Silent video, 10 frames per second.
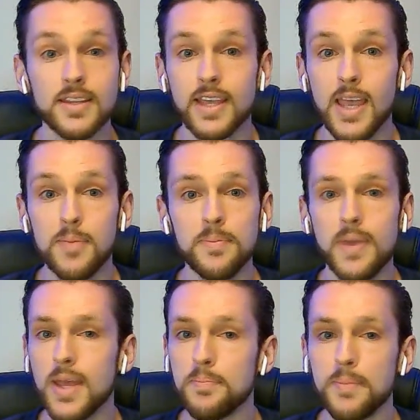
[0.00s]
game
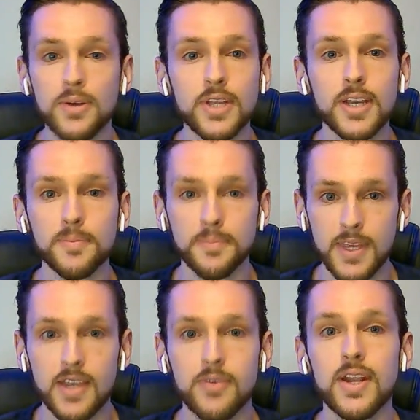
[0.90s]
and building.
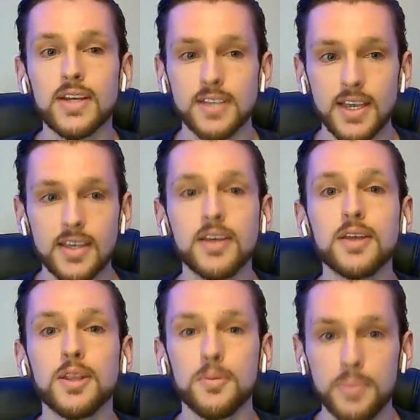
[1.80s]
Think of it as like
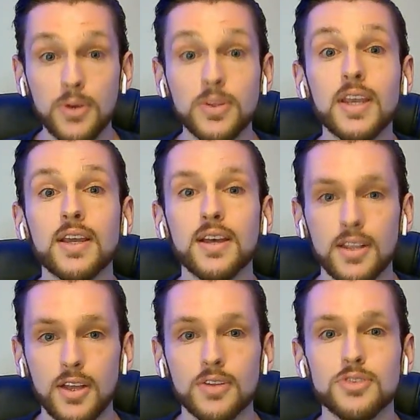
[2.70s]
building
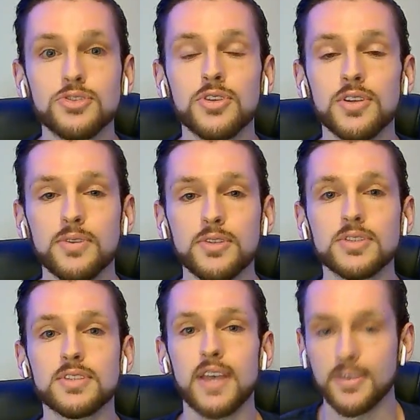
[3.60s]
along the journey
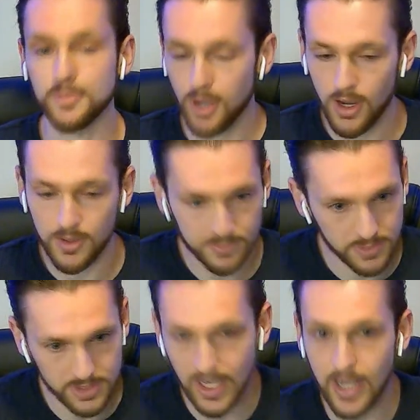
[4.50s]
versus like
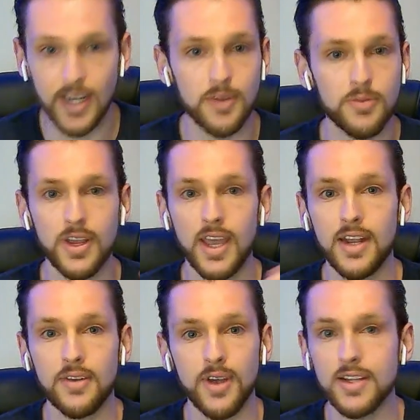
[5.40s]
set it and forget
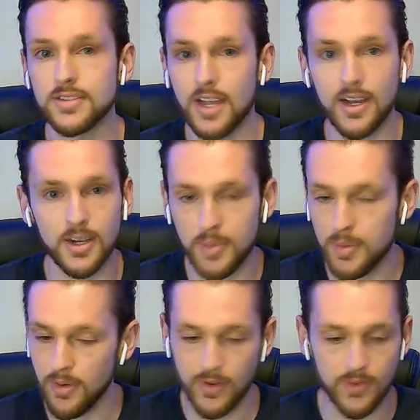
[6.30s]
it, right? It's not going to be
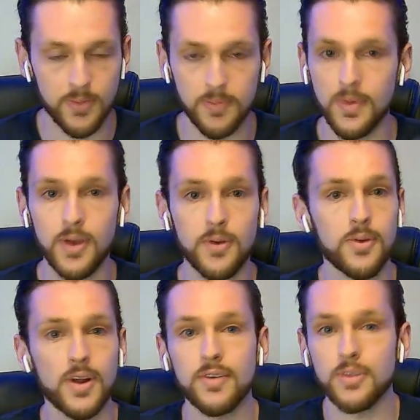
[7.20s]
perfect from
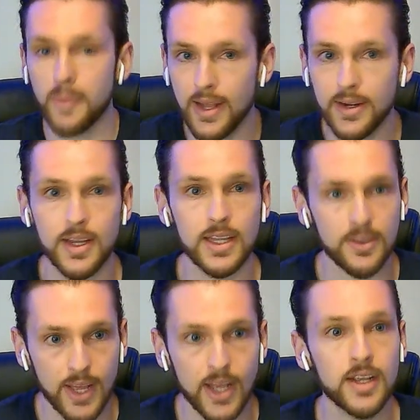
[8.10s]
right off the bat. I love
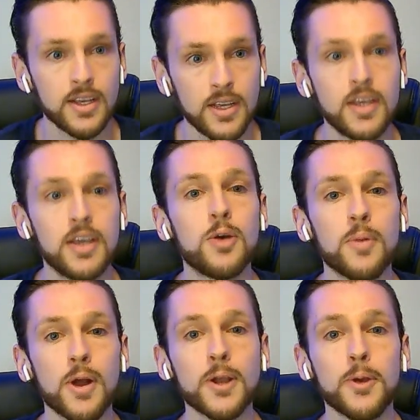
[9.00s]
that.
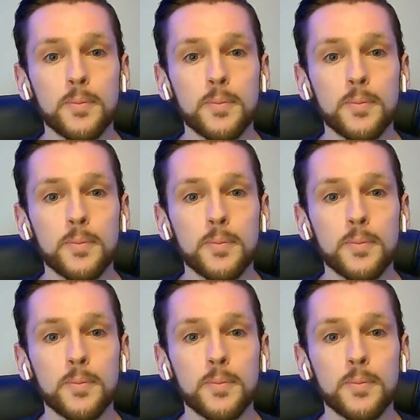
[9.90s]
Marc?